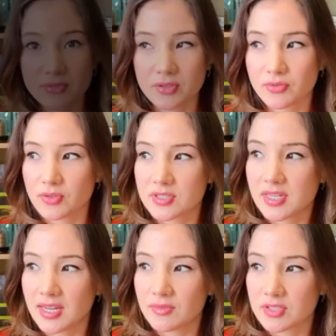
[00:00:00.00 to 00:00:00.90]
for the first
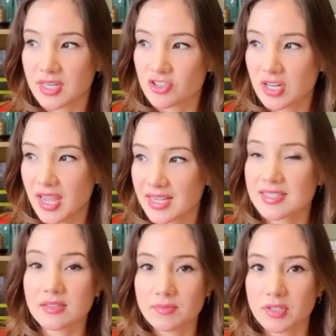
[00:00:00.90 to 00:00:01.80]
day, it was actually
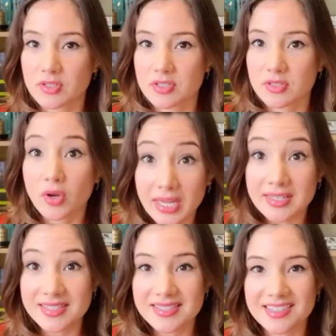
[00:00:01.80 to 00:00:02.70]
excellent because, oh yeah,
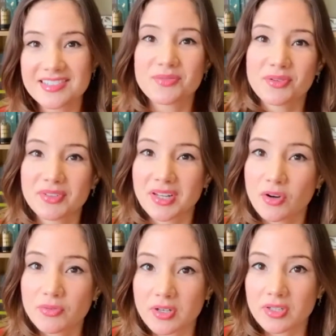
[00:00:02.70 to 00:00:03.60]
this is actually one thing they offer.